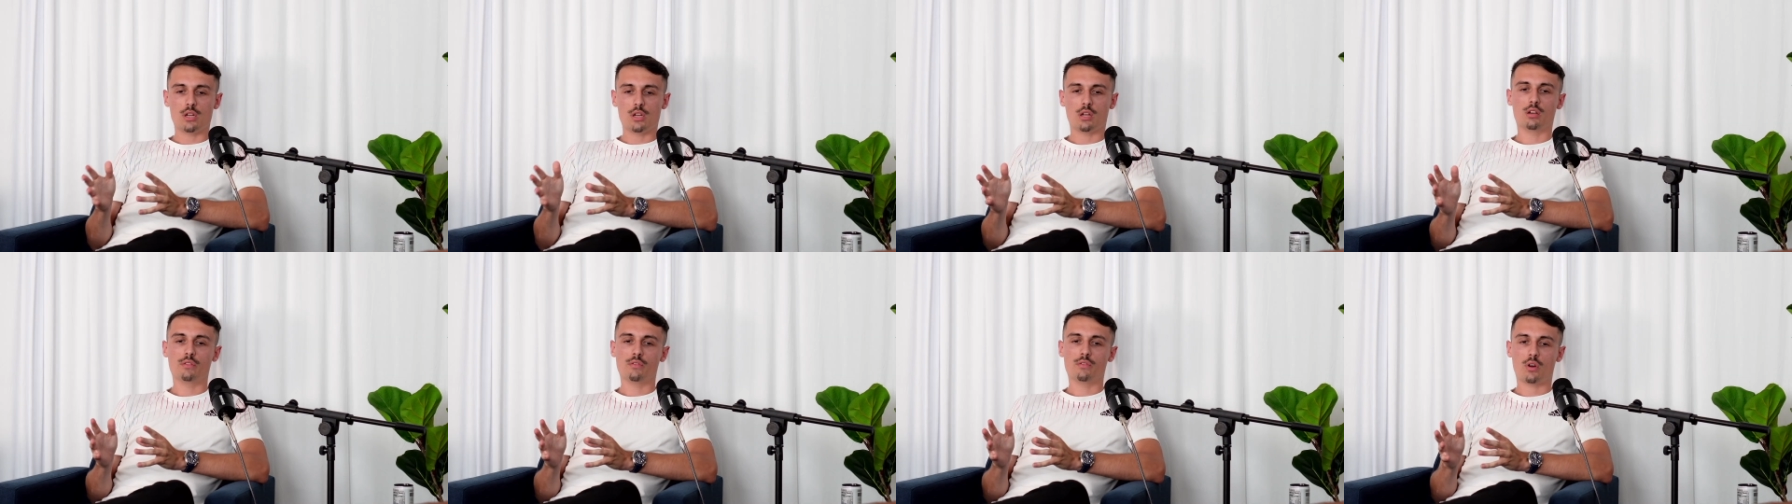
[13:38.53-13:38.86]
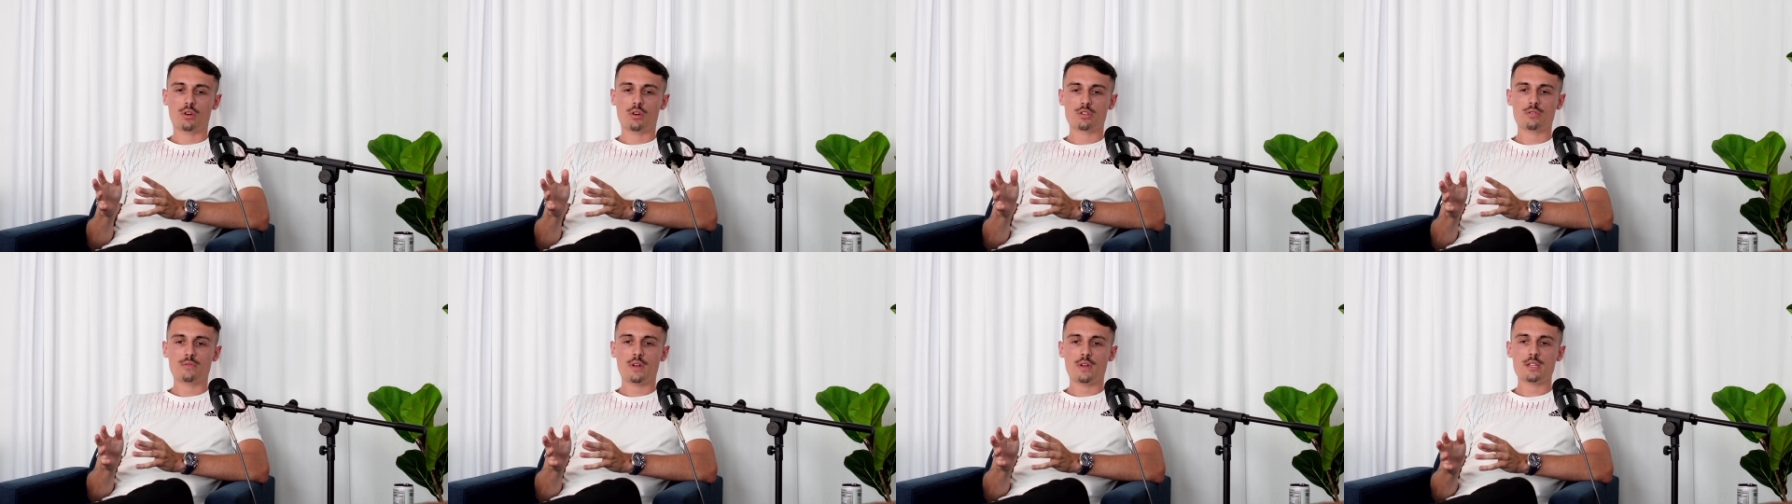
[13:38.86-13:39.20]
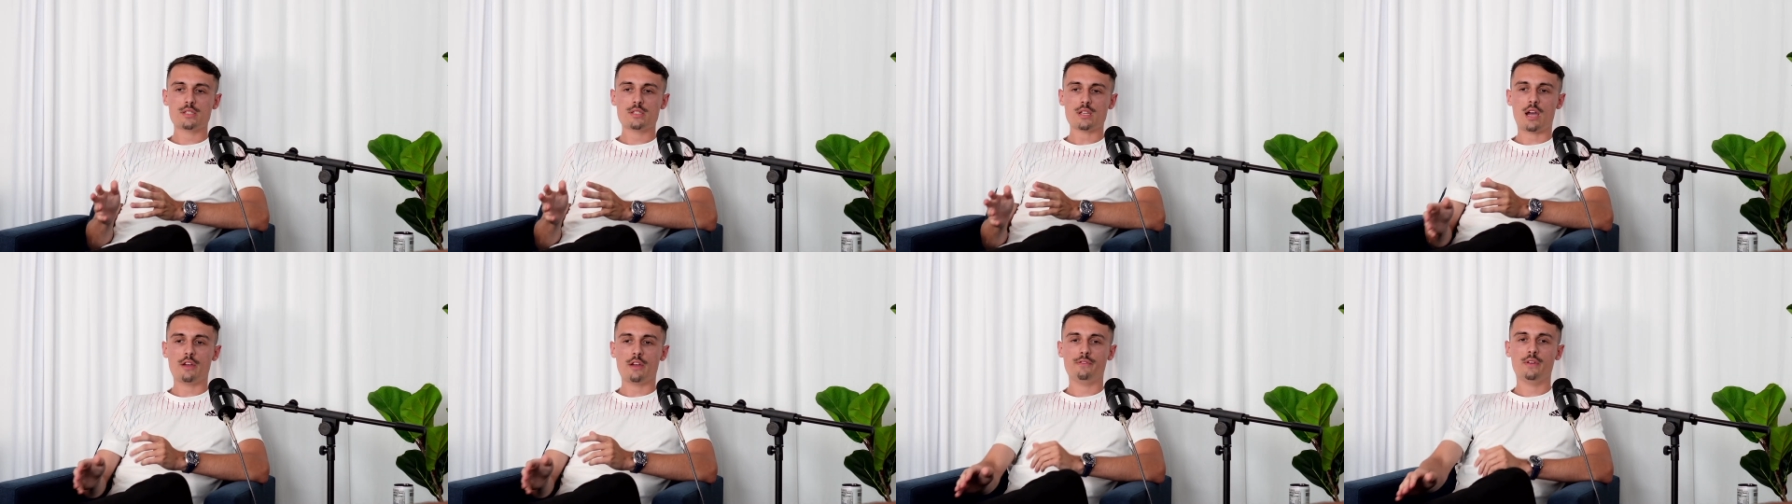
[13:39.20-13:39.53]
conversion rates,
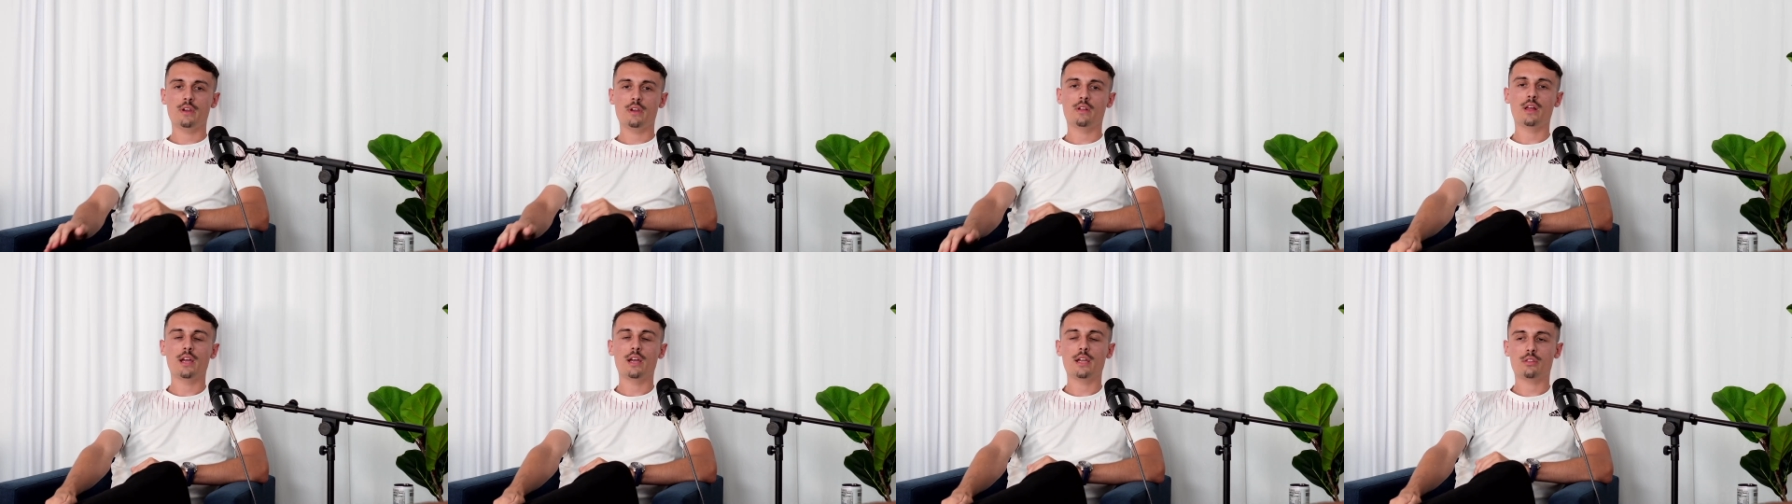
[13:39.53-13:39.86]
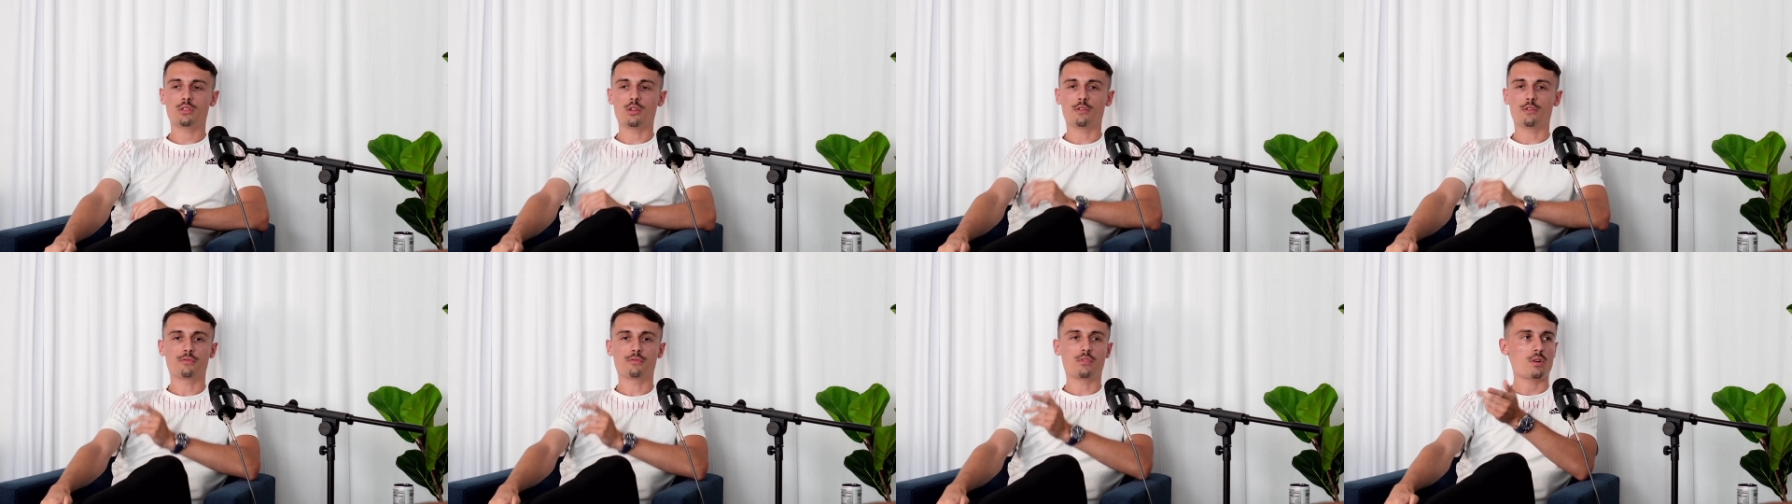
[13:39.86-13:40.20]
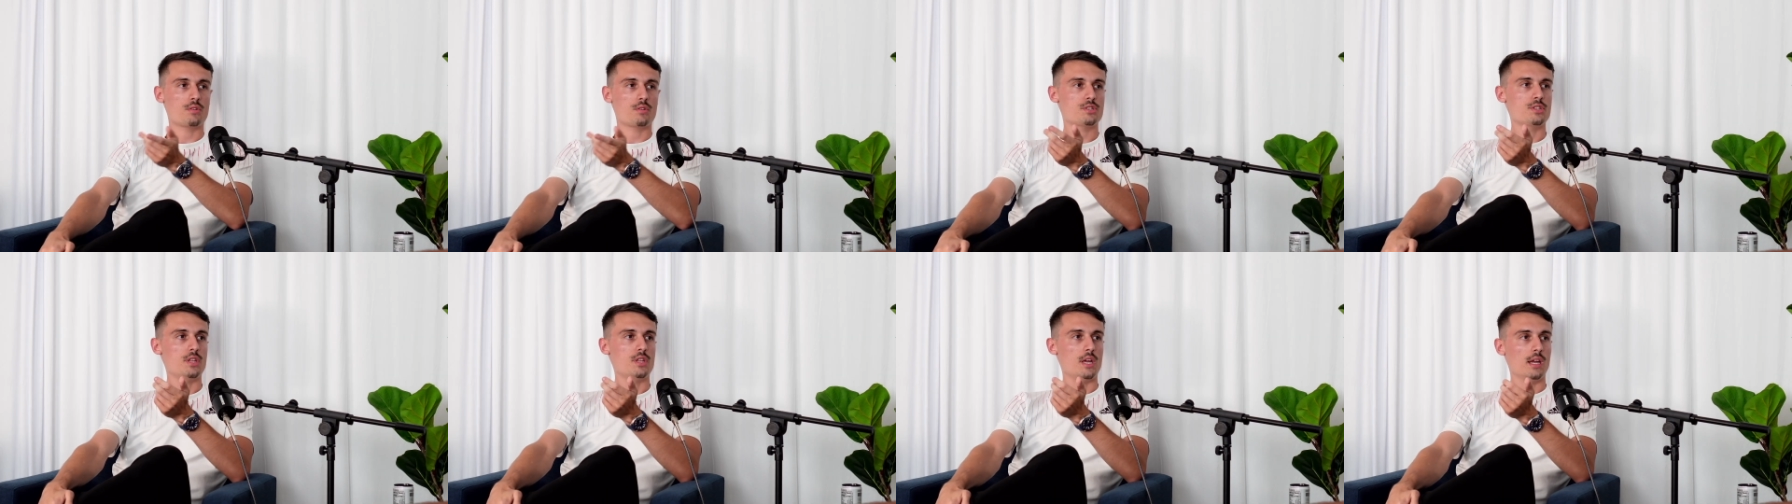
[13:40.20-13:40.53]
I feel like the
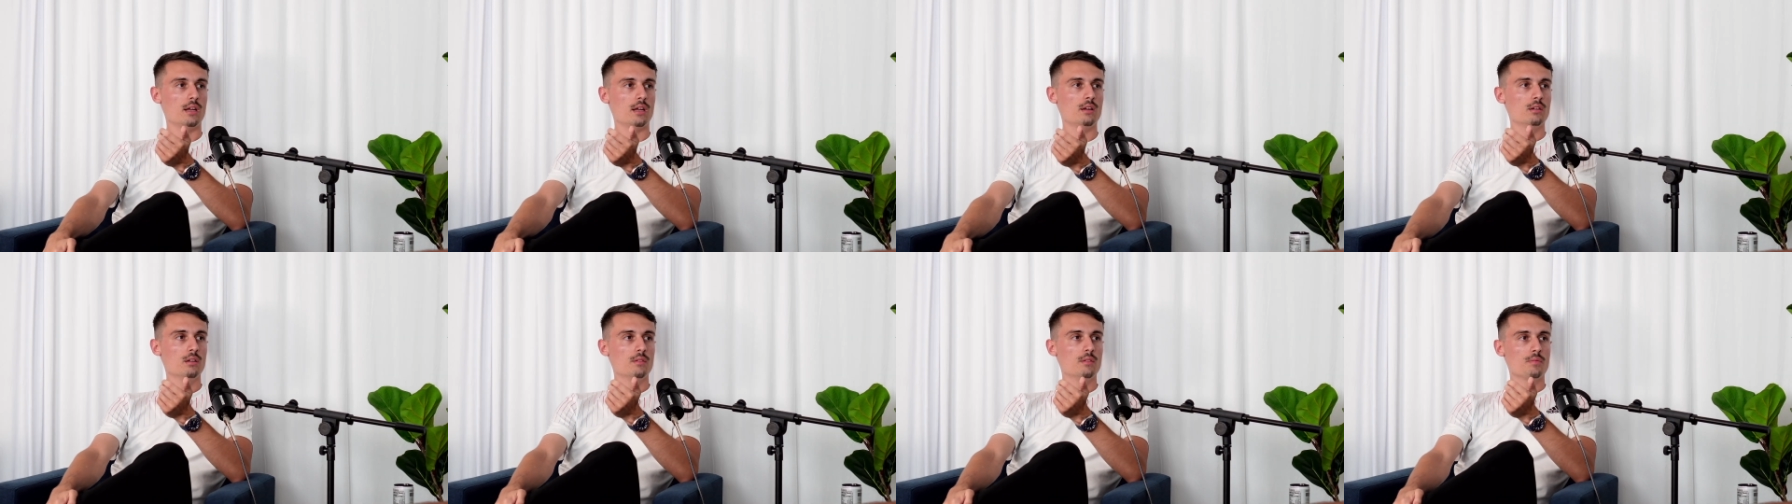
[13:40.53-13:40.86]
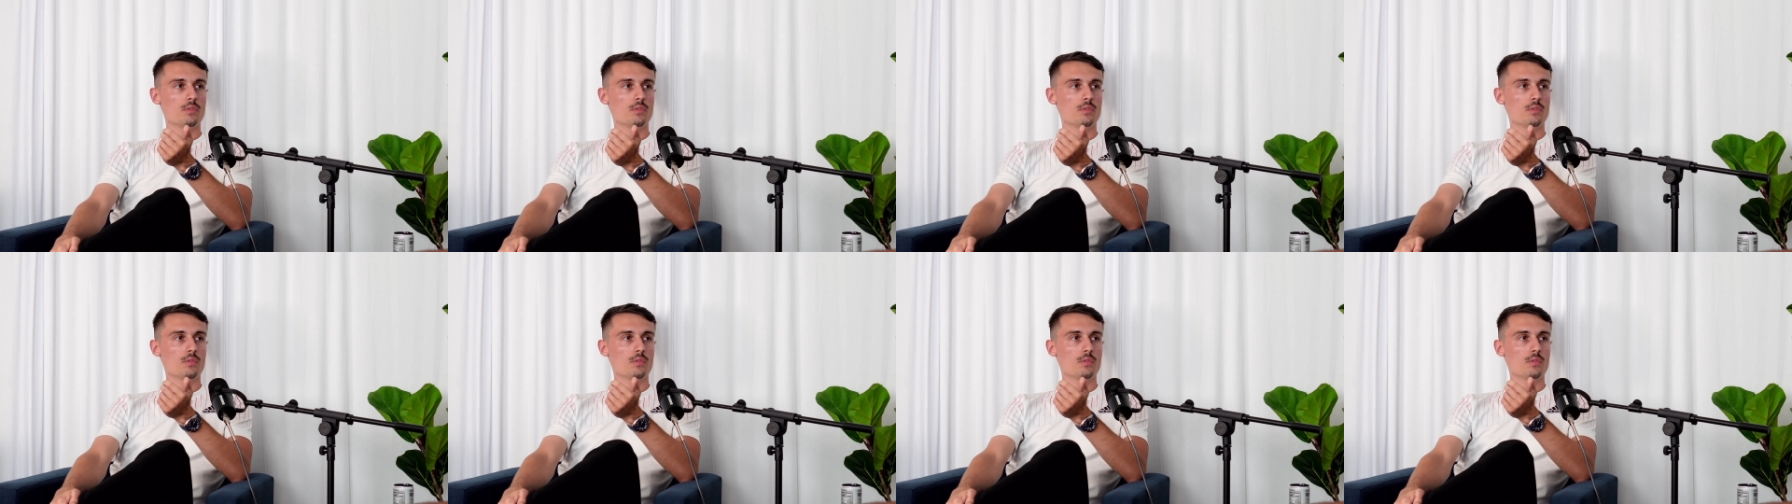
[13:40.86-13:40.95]
first thing